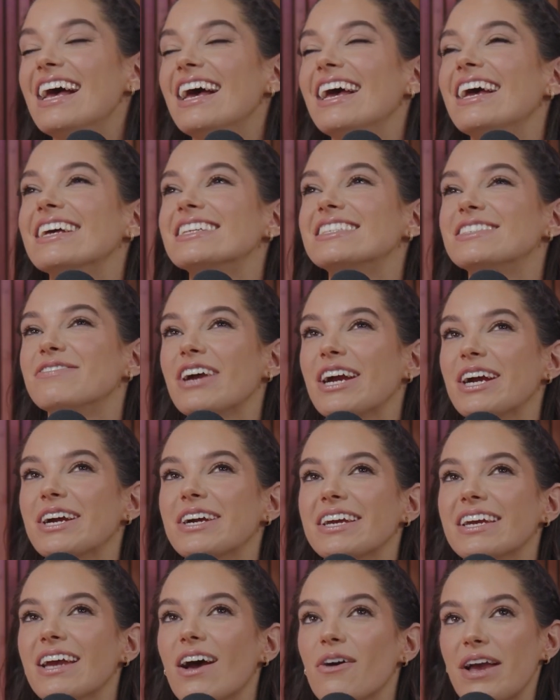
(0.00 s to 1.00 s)
It's
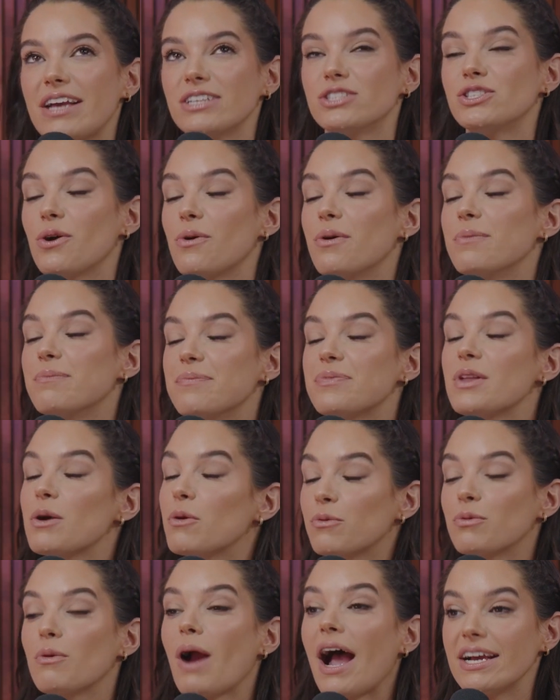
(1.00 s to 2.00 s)
very, okay, so
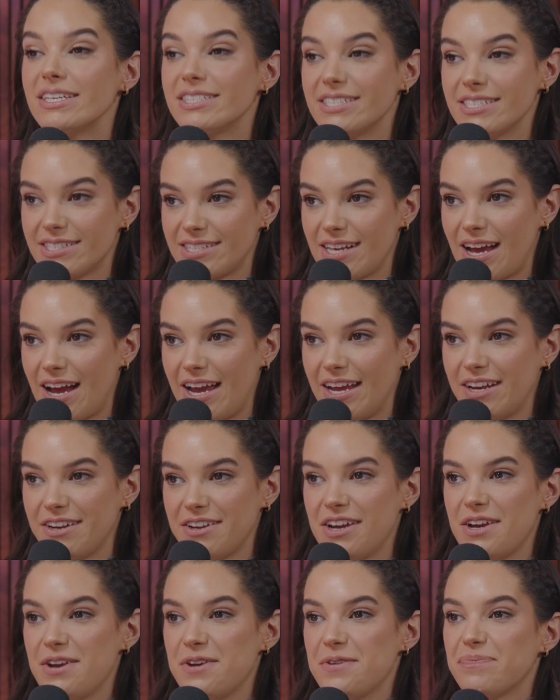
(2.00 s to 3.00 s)
rising sign.
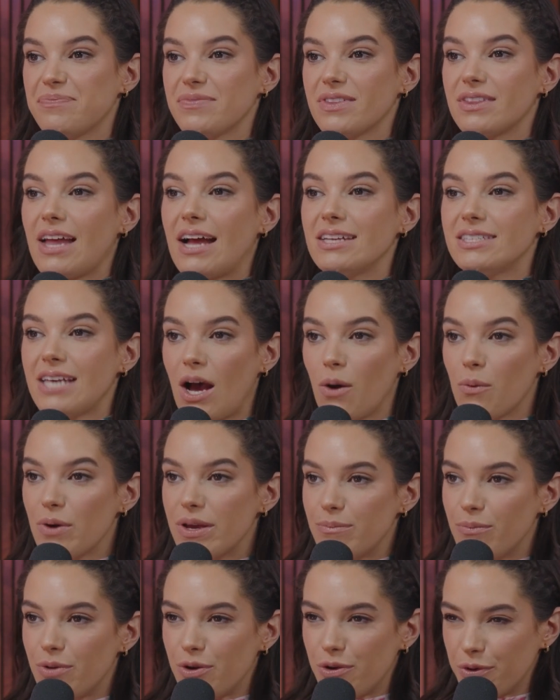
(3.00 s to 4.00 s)
That's how we
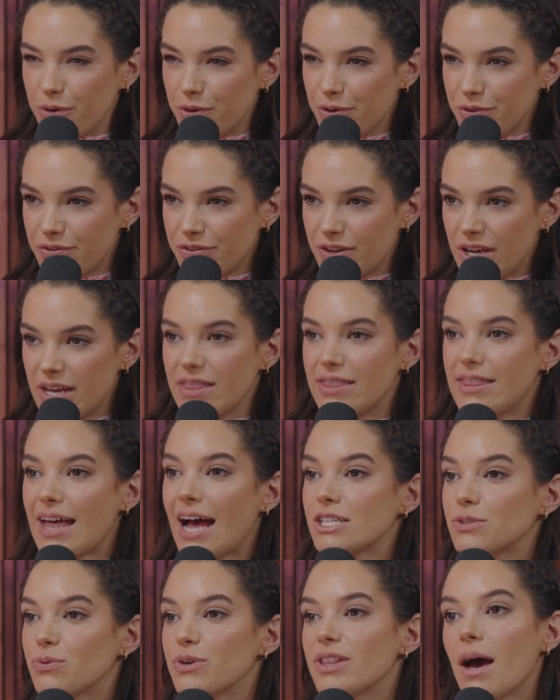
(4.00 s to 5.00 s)
move. Okay.
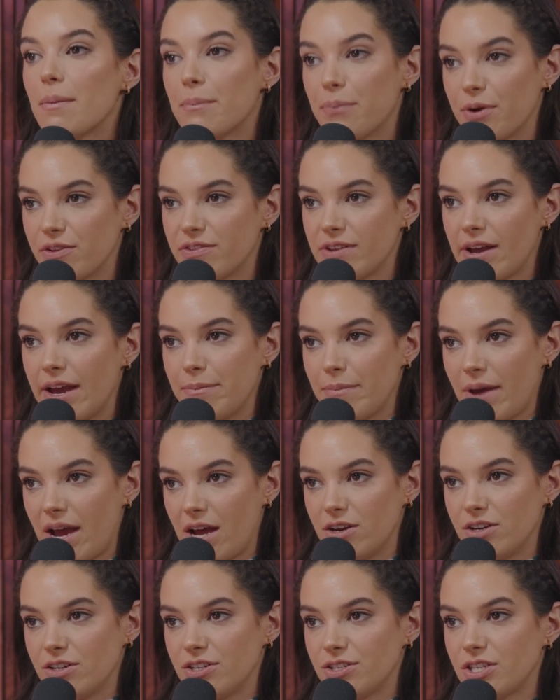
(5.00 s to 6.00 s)
That's where that birth time
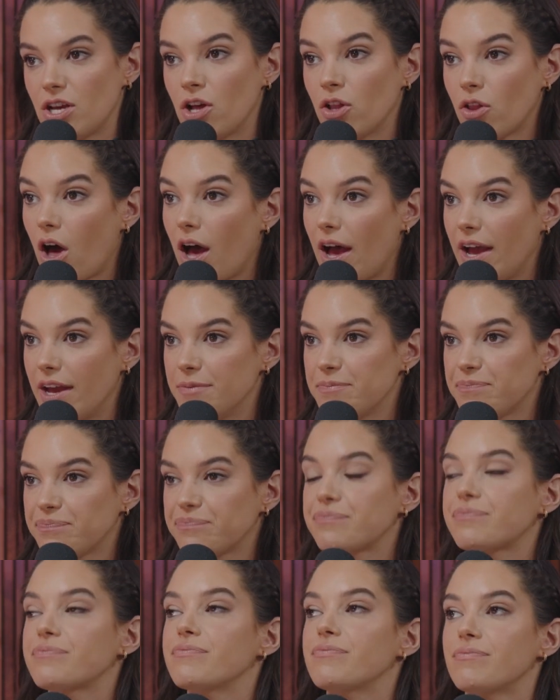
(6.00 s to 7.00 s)
matters a lot.
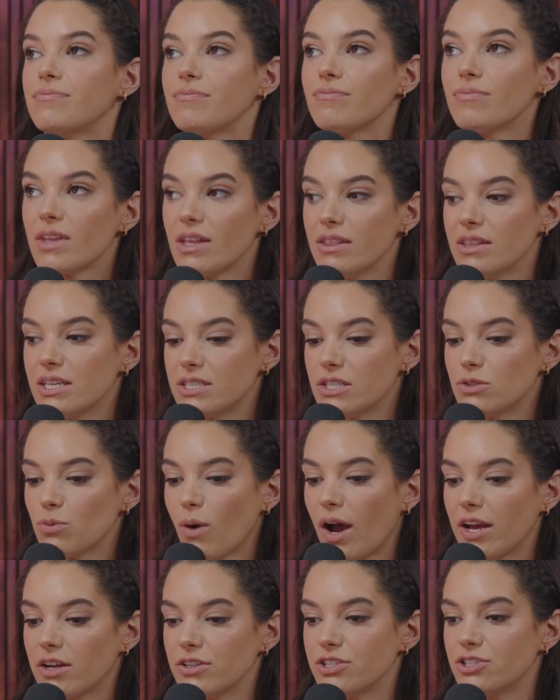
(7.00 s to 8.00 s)
And this is
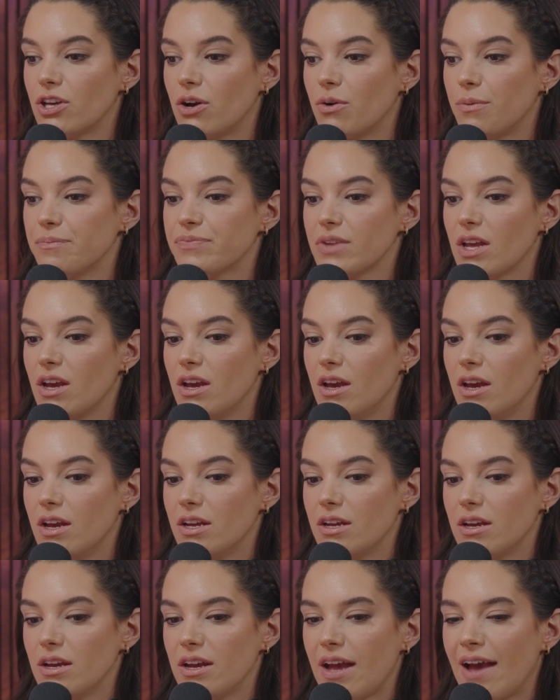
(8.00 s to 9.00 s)
wild. So
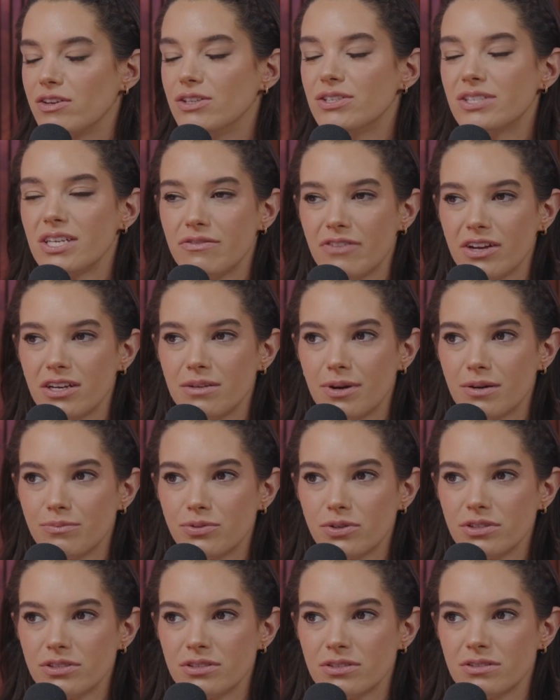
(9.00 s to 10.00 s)
have you seen Vanderpump Rules?